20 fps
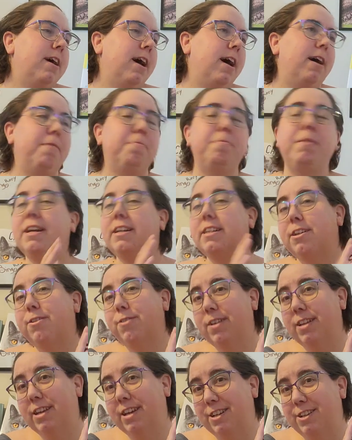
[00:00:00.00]
uh, but I still
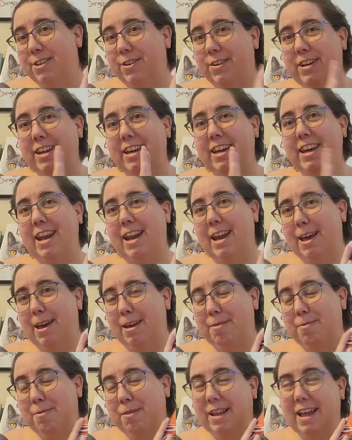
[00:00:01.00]
really enjoyed it and
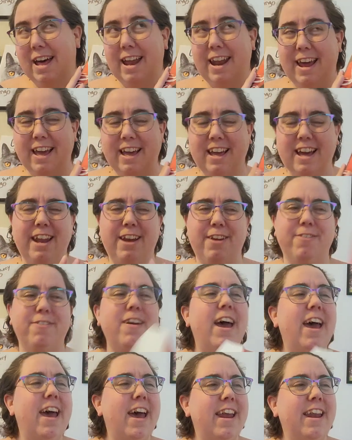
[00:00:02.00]
I'm glad I got it
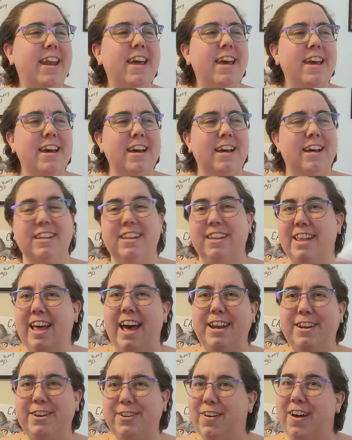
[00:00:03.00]
read. So
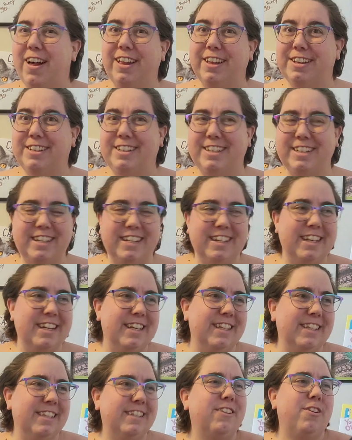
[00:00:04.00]
that duology
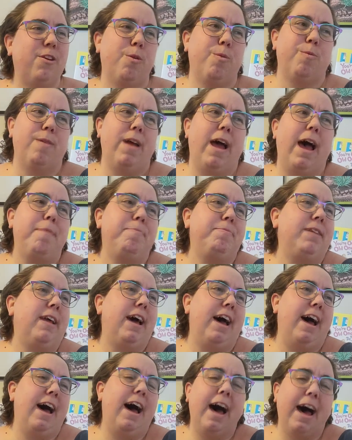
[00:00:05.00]
is wrapped
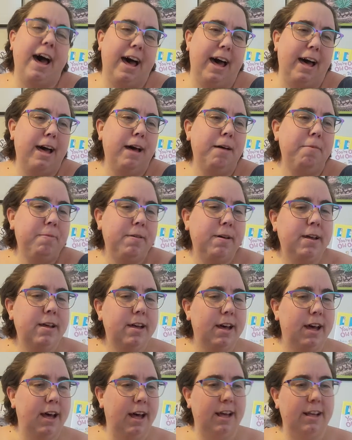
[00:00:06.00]
up.
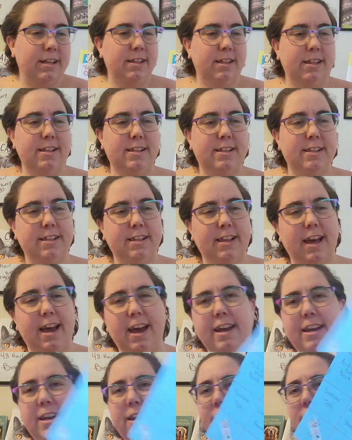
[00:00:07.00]
Uh, so this is
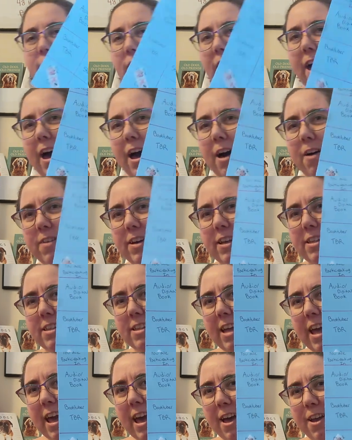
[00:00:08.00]
kind of how we
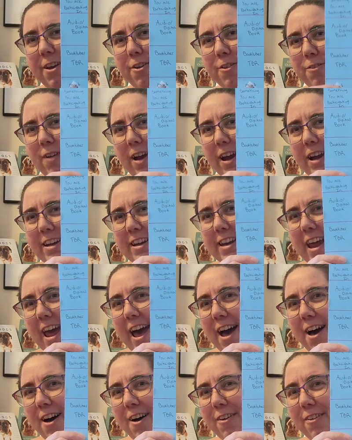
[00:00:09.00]
stand right
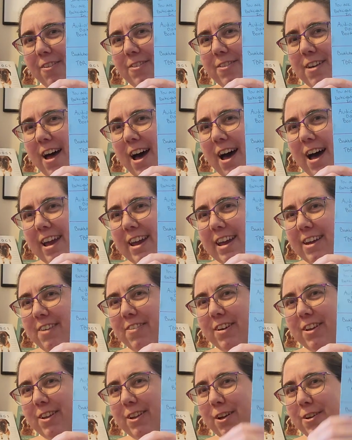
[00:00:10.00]
now, not
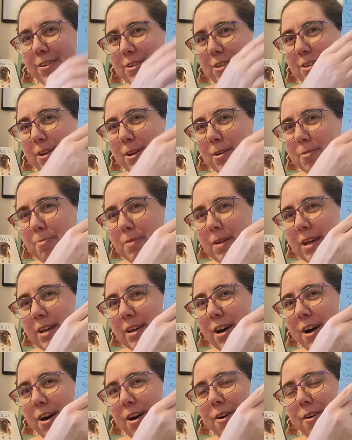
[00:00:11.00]
even close to a
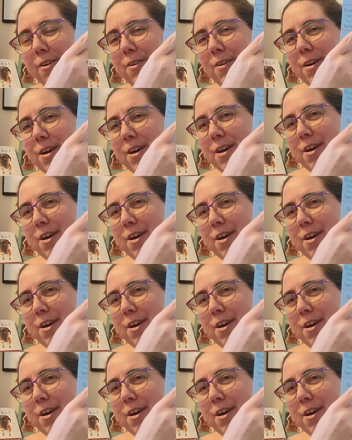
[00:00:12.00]
bingo.